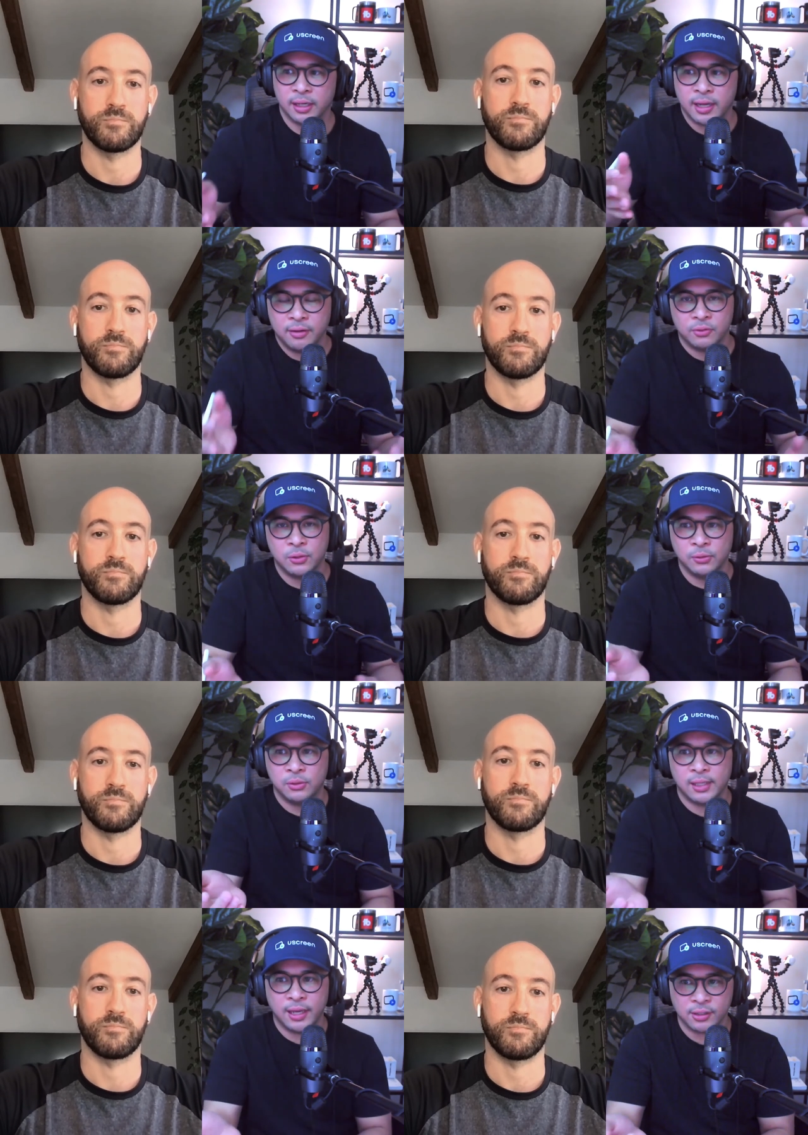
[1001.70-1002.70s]
Speaker 1: like kind of two
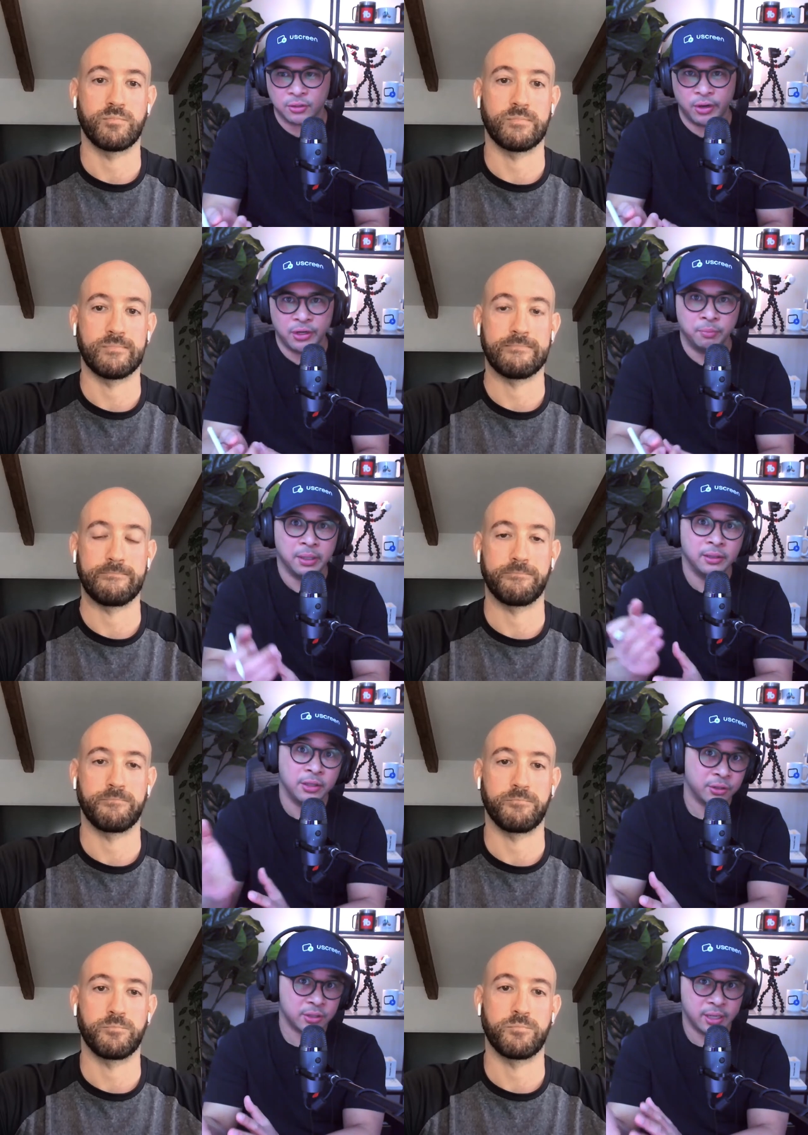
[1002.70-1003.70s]
stages, right? You're building
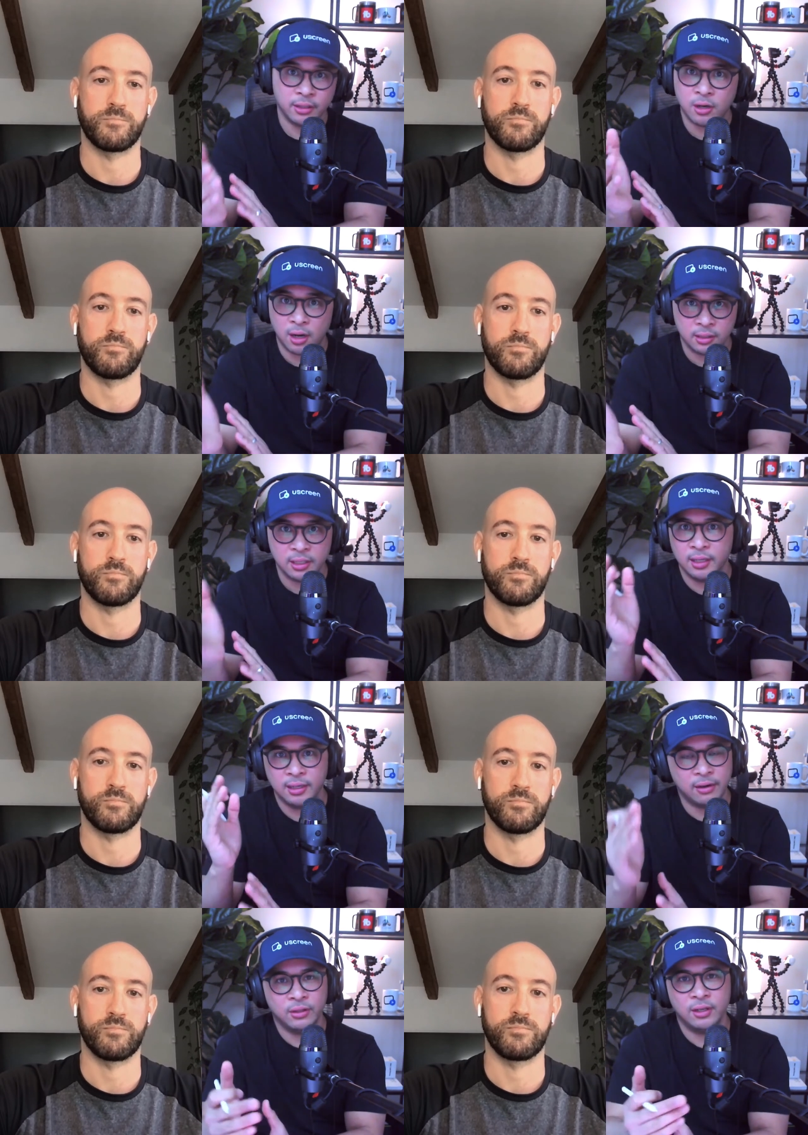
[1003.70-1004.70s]
your site content,
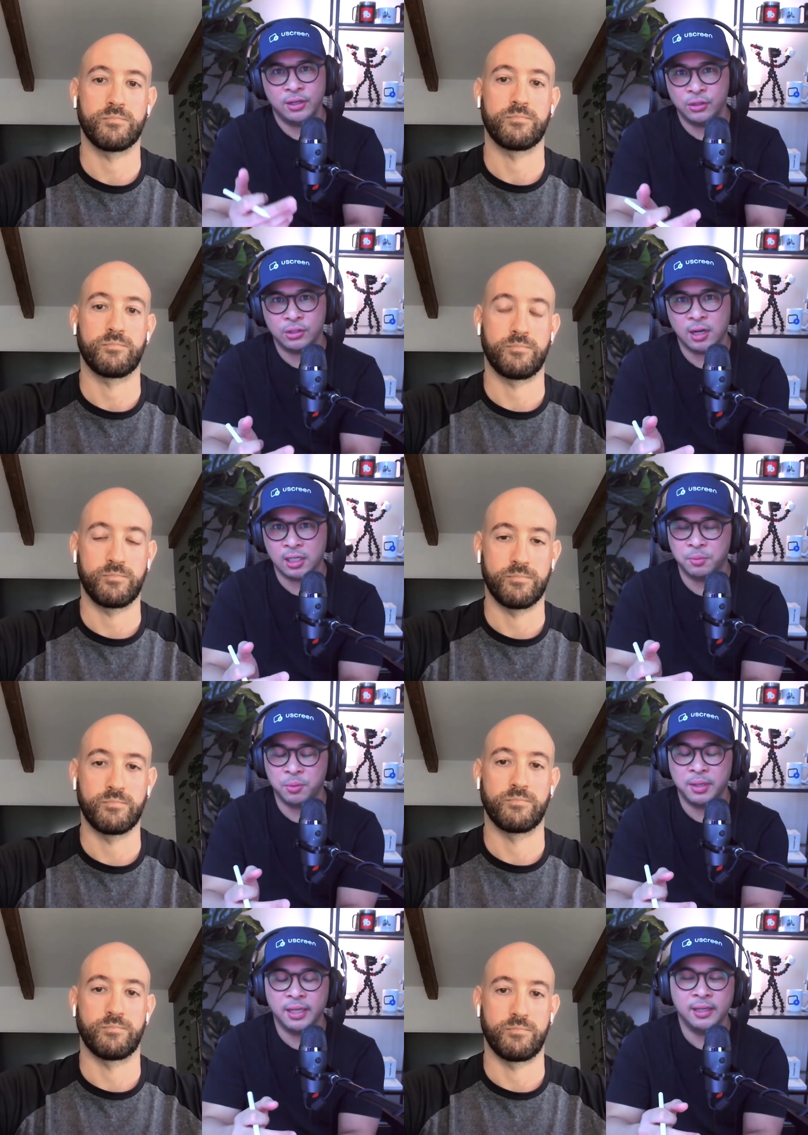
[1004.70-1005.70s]
everything that you just talked about,
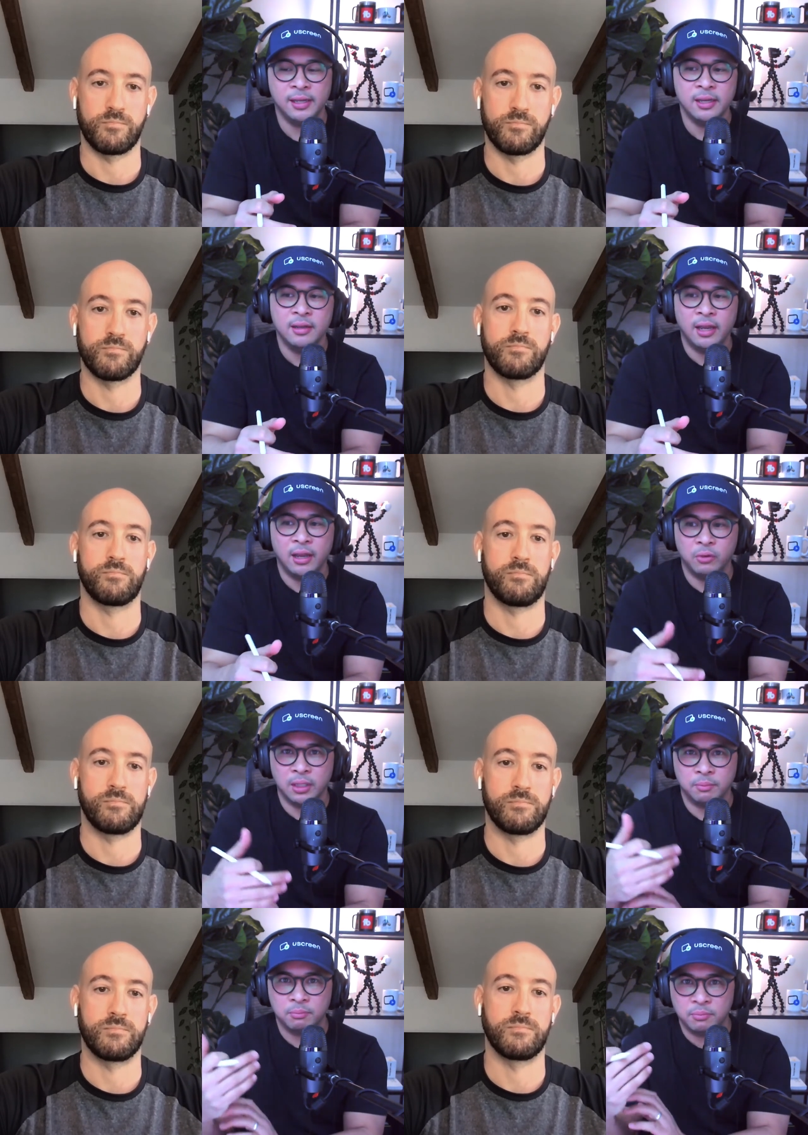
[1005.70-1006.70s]
Mike, and
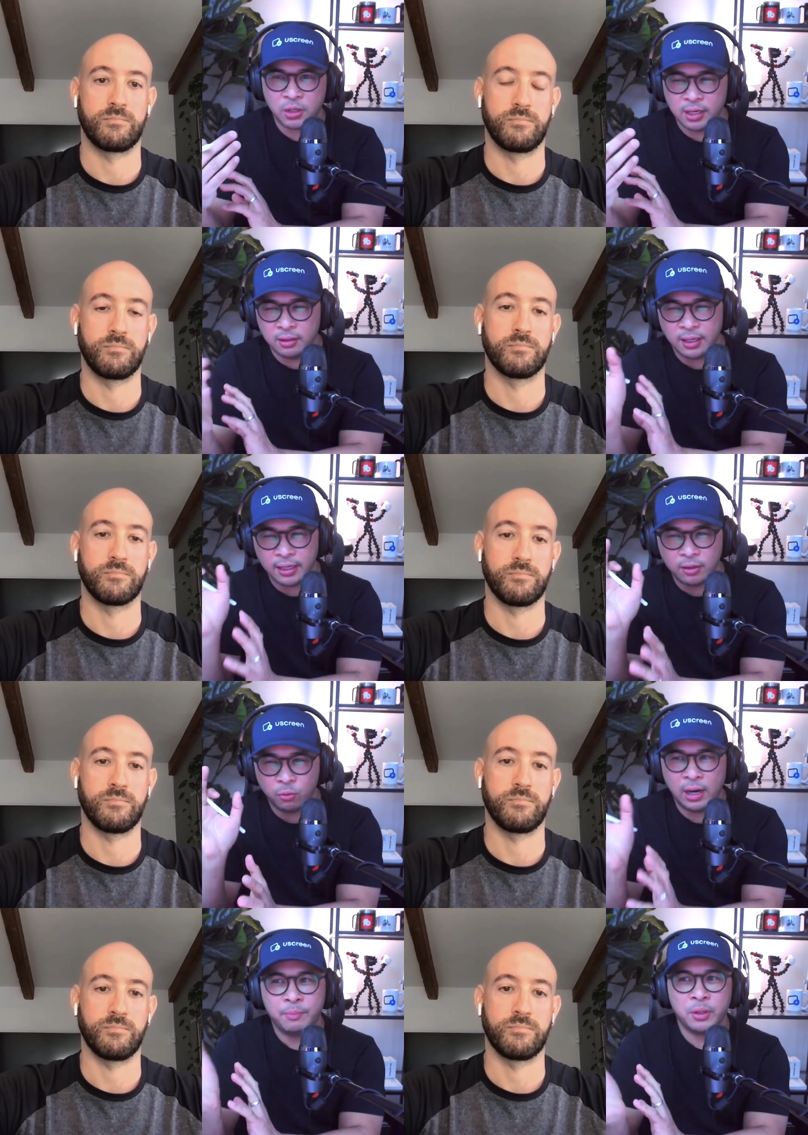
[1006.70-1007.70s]
really trying to like
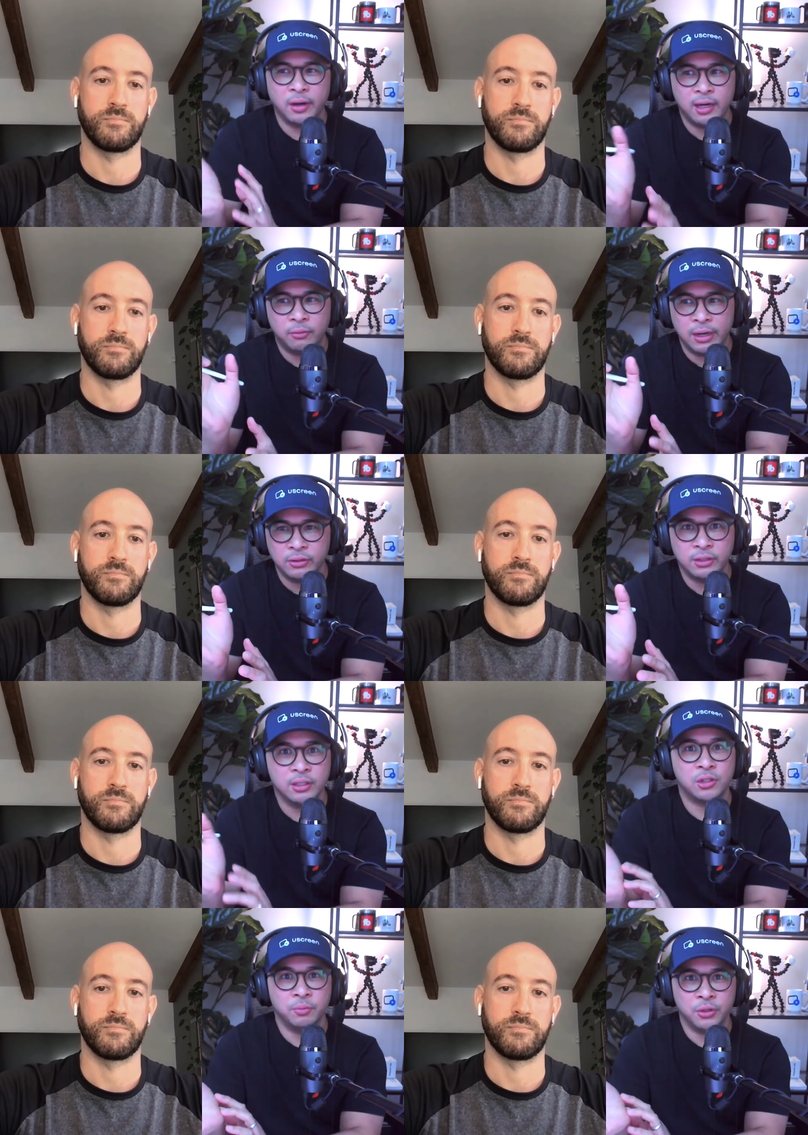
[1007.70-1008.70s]
wrap your head around the
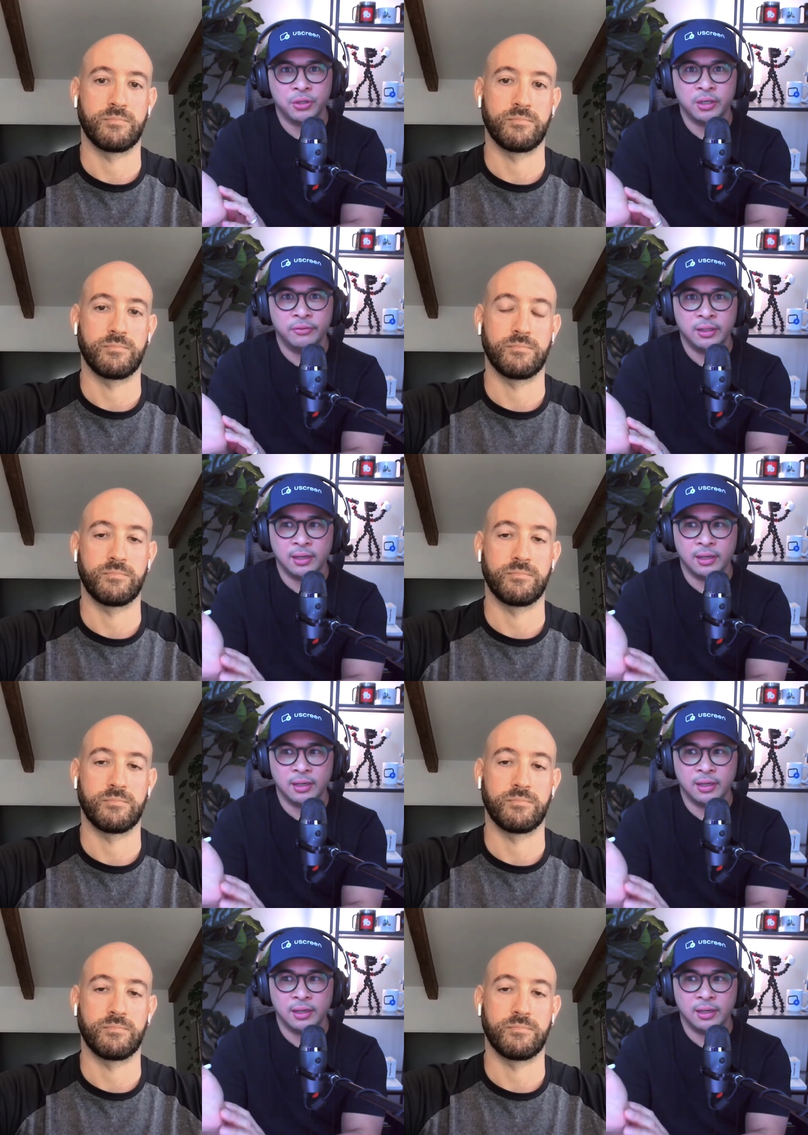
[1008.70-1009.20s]
distribution of it.